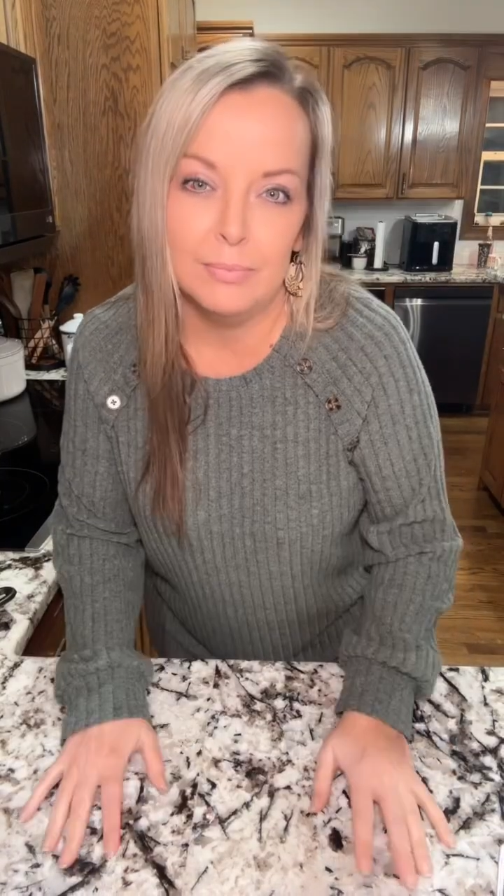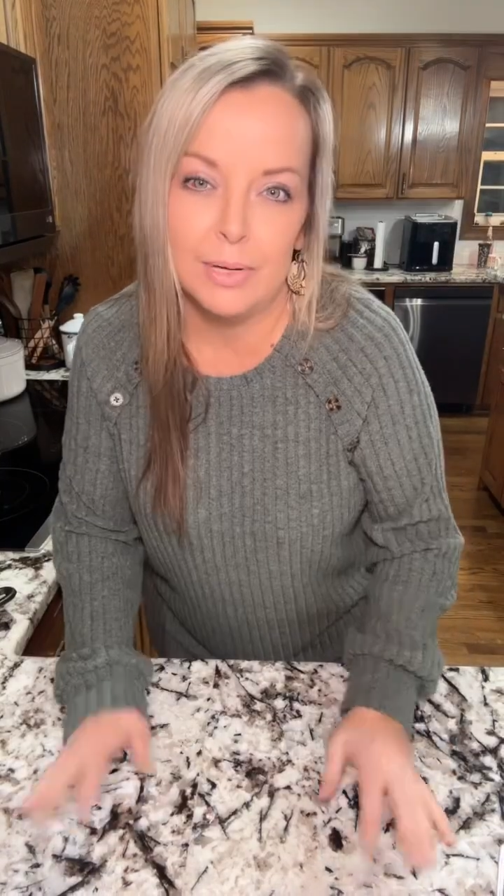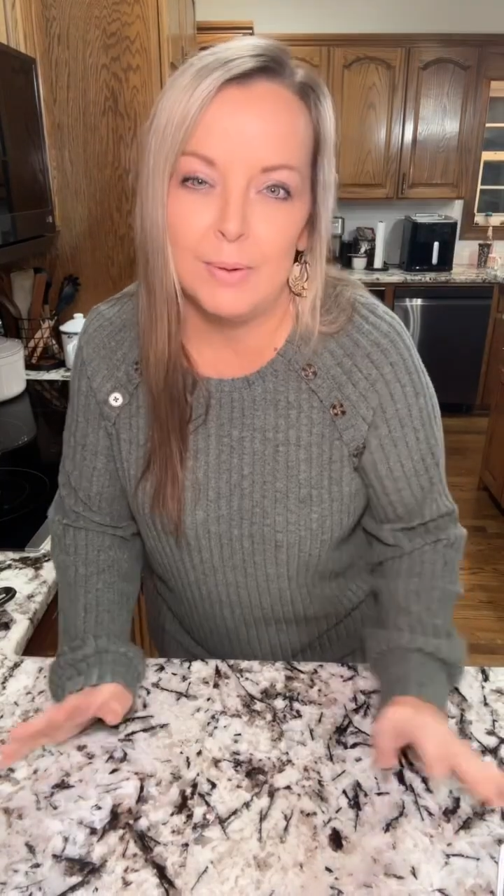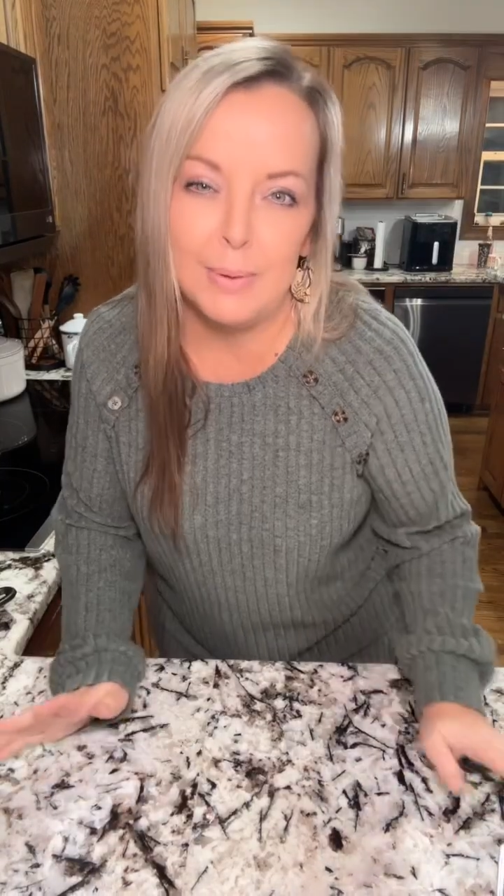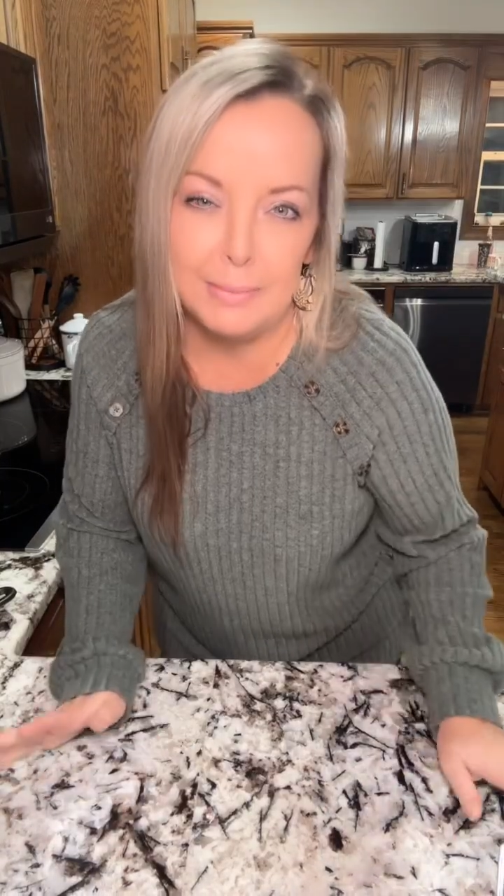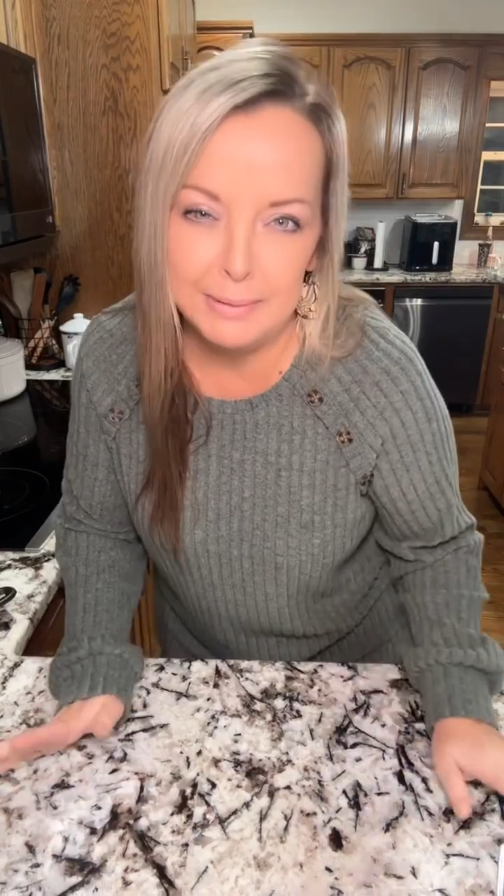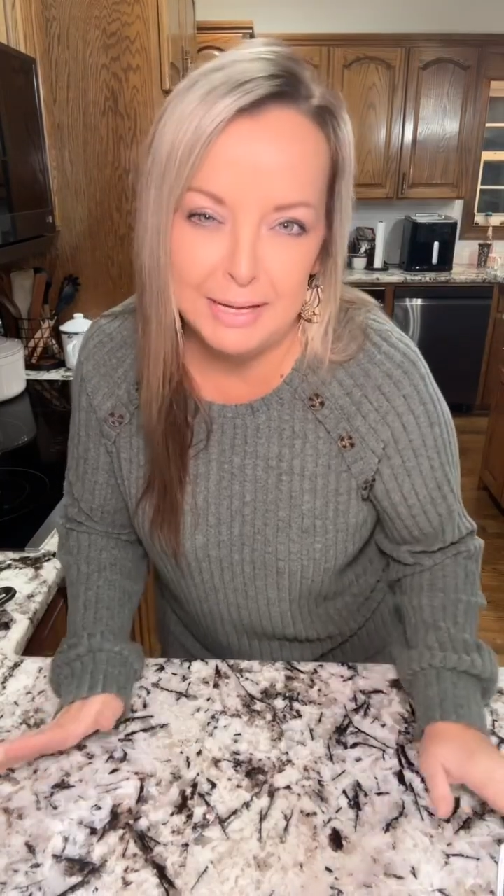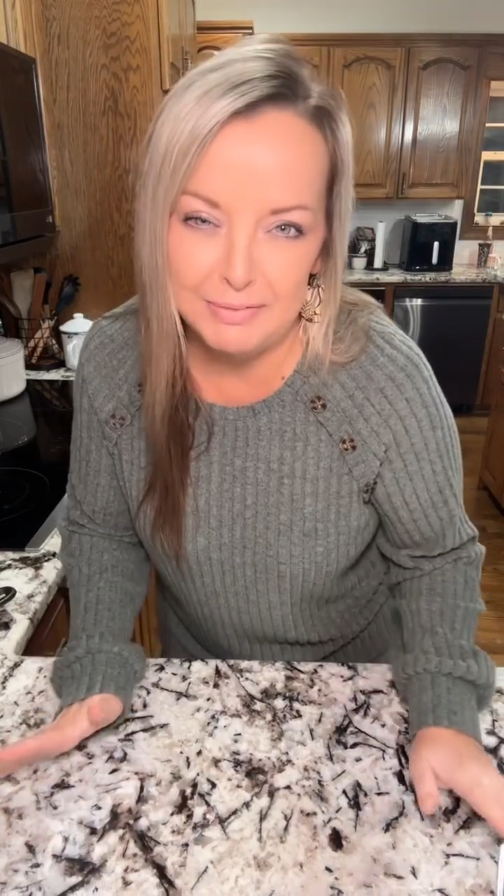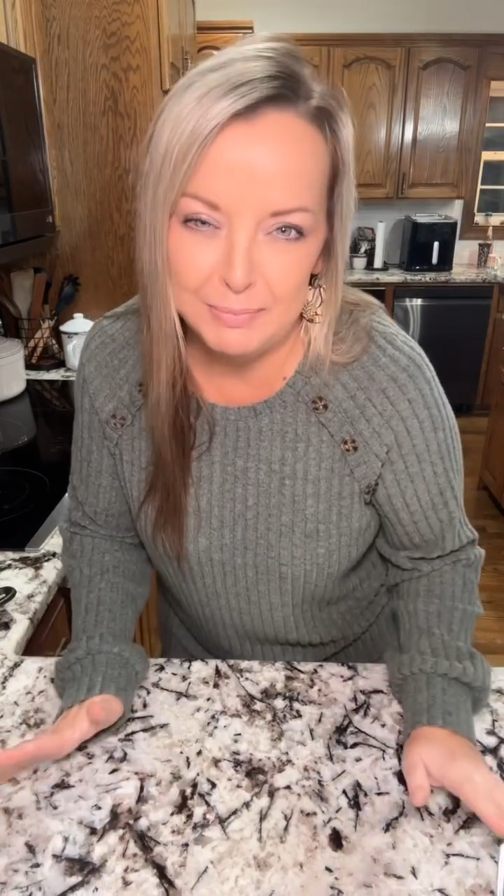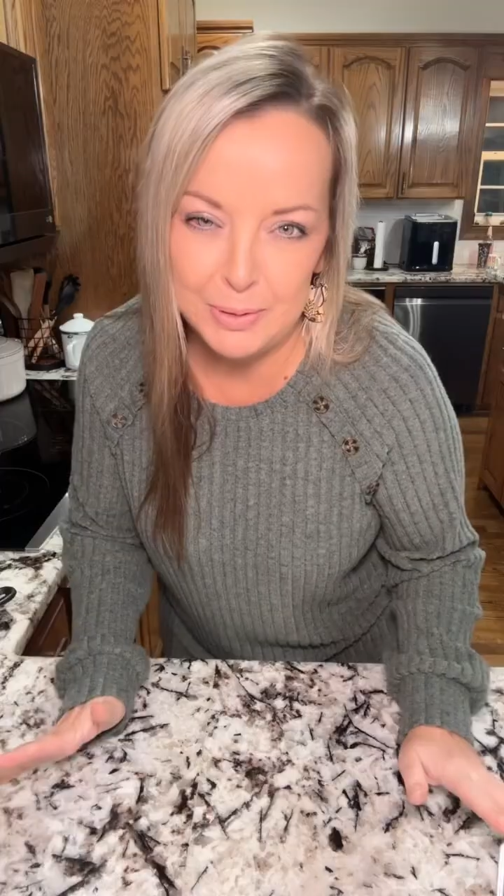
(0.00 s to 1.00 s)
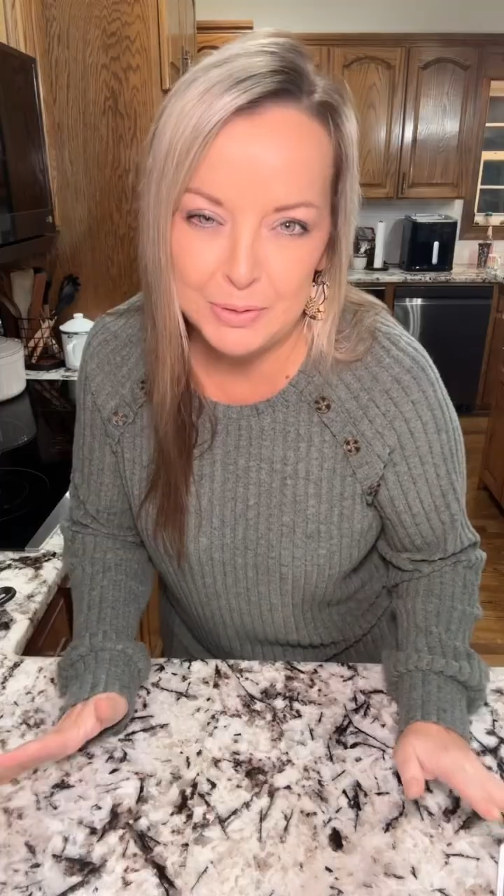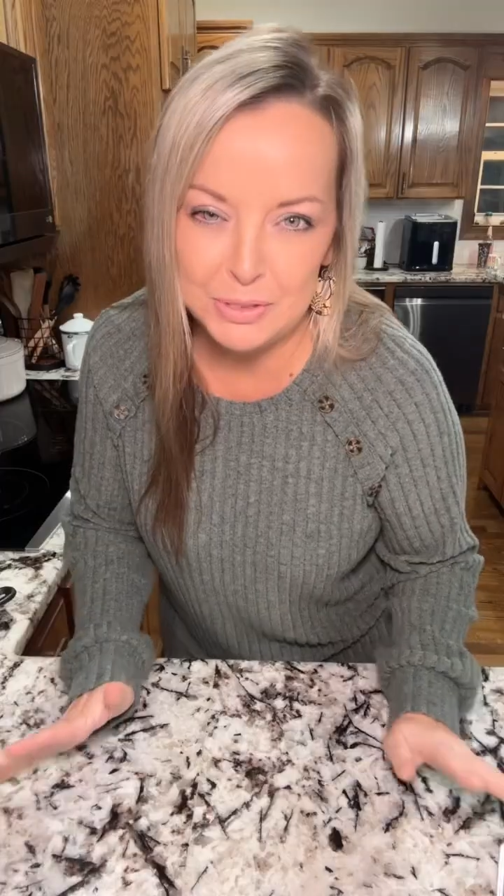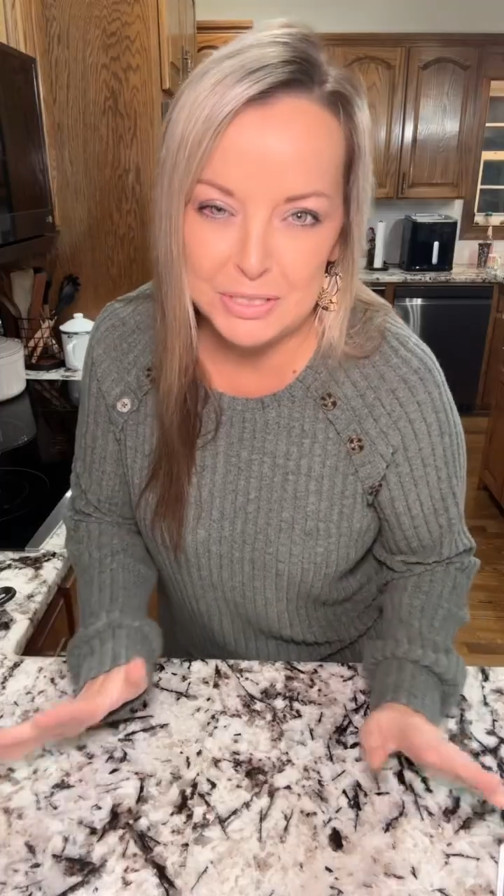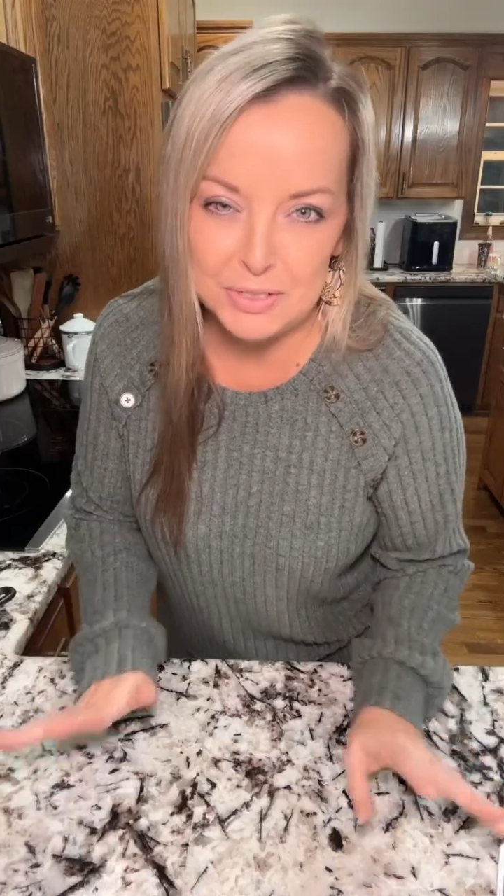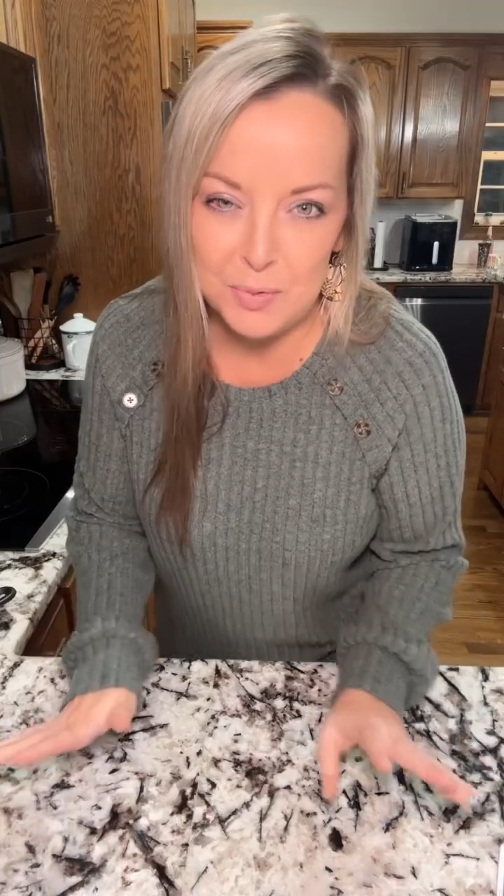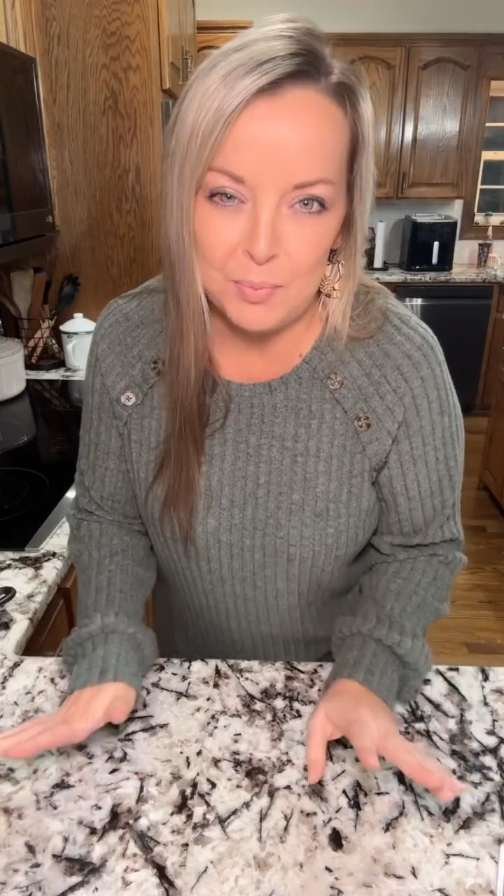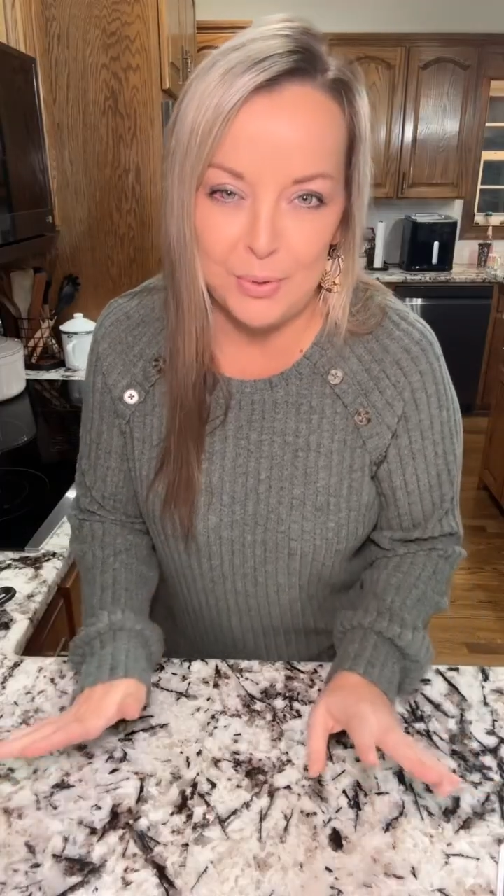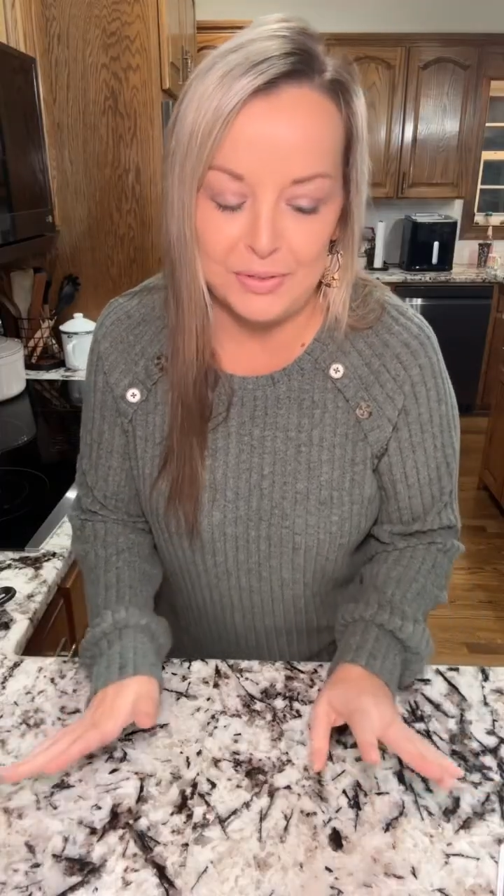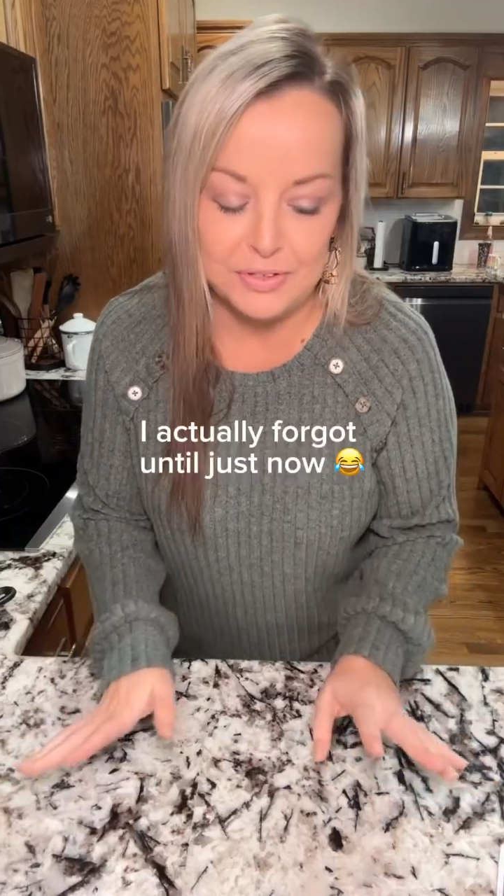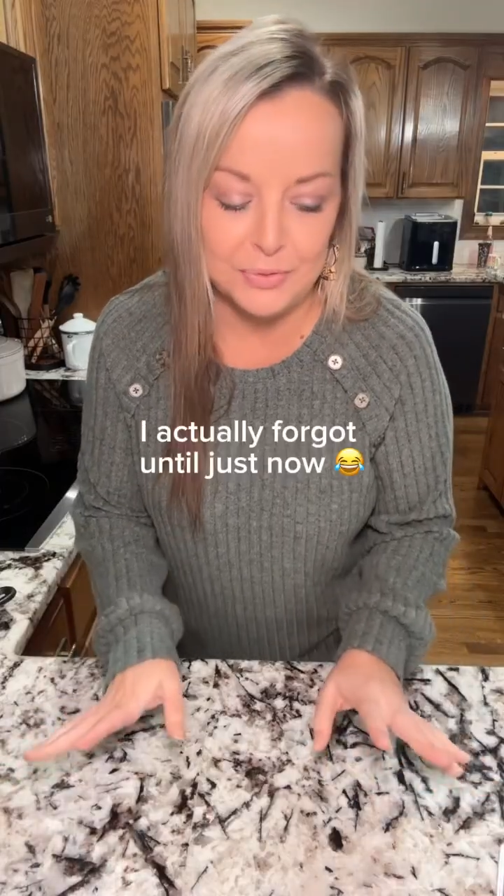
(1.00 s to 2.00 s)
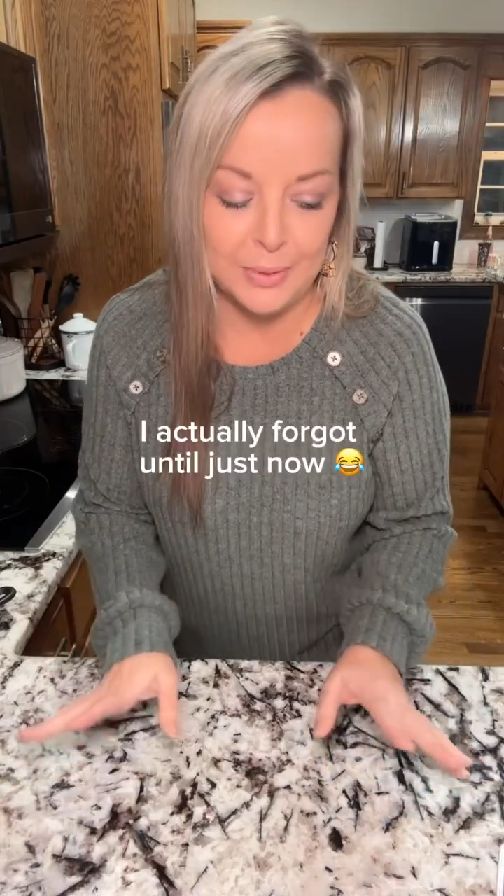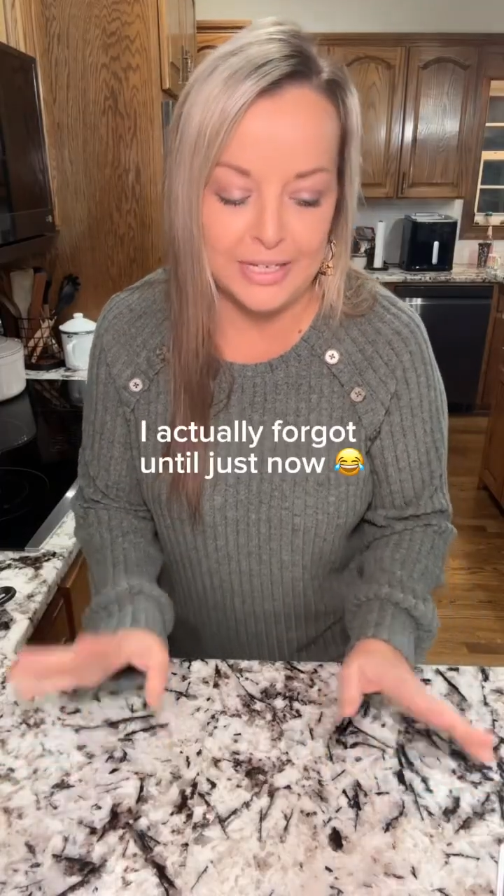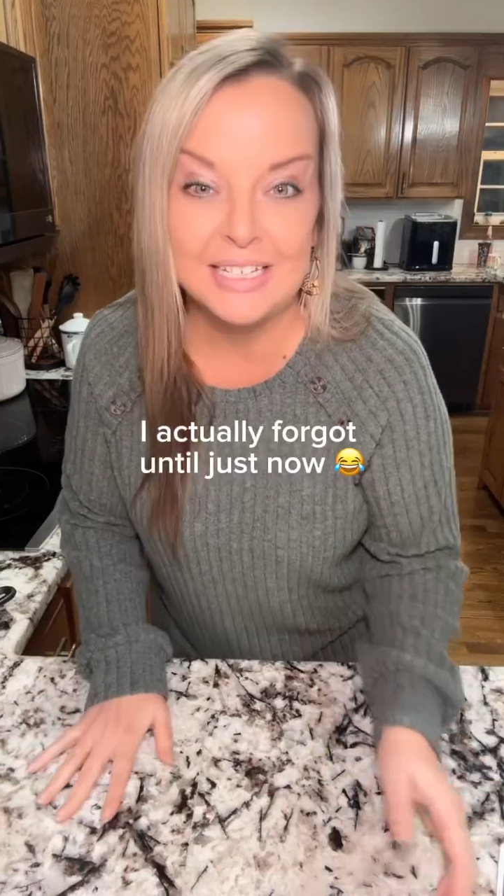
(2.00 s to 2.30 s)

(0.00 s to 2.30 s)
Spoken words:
But I'll probably have it posted at some point this week.